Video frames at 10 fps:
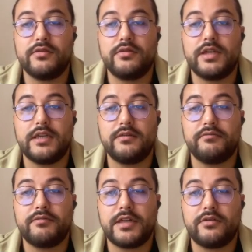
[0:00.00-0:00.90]
and
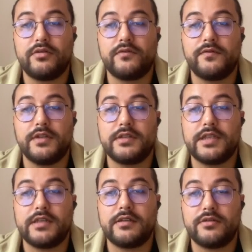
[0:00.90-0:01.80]
barcode fields
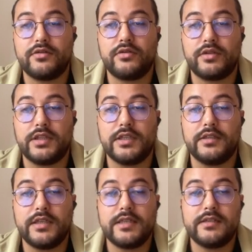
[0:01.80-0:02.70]
are short green
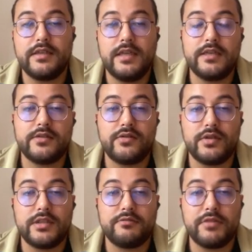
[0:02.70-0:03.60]
dress, so
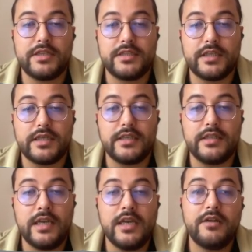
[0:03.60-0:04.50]
it's matched again.
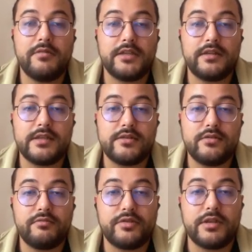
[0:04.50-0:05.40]
But there's no
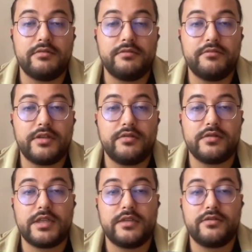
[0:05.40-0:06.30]
problem because
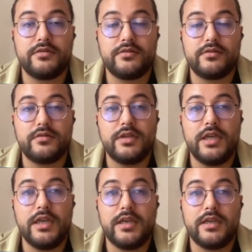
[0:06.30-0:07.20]
I choose
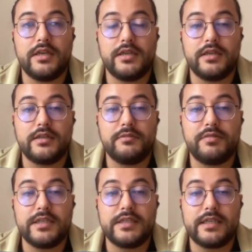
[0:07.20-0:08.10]

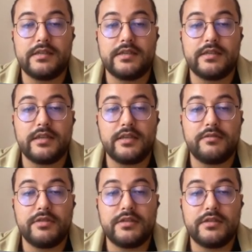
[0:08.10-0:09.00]
replace existing
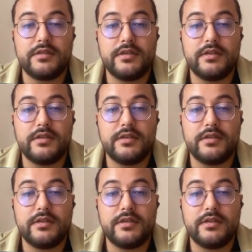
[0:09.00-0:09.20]
image.